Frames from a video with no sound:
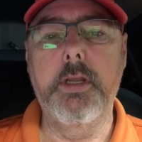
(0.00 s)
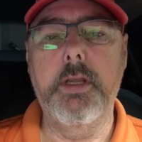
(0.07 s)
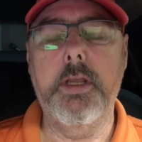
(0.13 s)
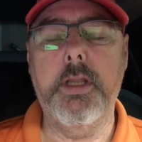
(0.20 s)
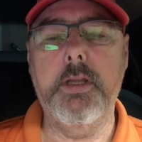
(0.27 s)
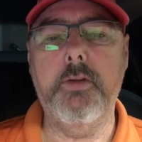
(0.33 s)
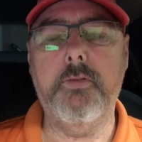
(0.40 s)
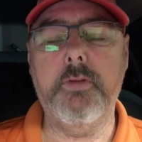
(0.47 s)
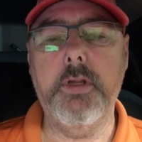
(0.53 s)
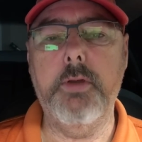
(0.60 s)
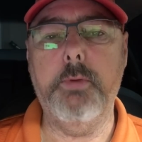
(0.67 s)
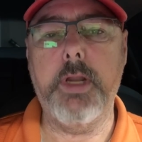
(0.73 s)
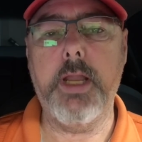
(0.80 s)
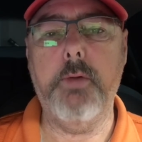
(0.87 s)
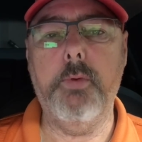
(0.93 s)
Initially,
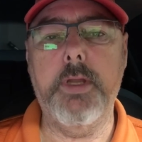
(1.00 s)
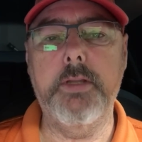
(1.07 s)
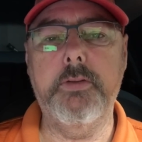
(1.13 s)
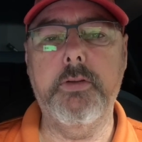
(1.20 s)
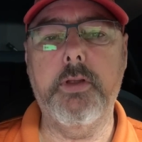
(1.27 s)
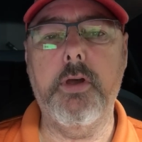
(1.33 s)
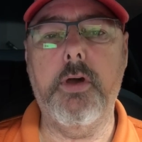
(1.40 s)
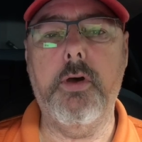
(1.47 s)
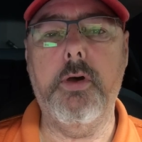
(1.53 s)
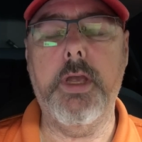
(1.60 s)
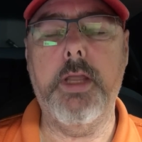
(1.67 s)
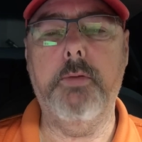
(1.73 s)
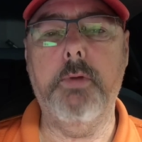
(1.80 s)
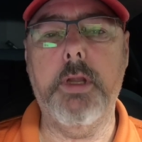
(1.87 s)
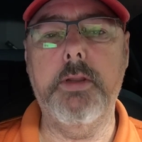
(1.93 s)
when I went to go
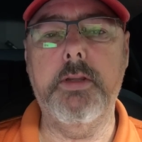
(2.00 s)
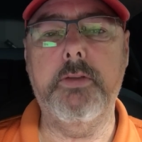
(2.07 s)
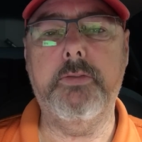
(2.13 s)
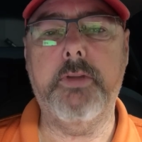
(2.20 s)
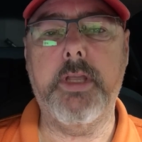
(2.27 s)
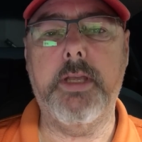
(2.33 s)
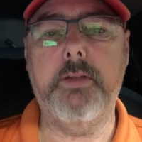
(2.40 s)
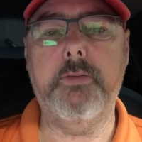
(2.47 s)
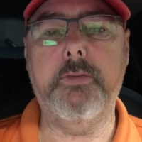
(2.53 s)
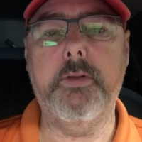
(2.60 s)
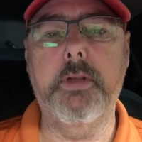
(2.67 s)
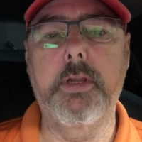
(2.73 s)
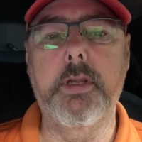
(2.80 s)
and run this test,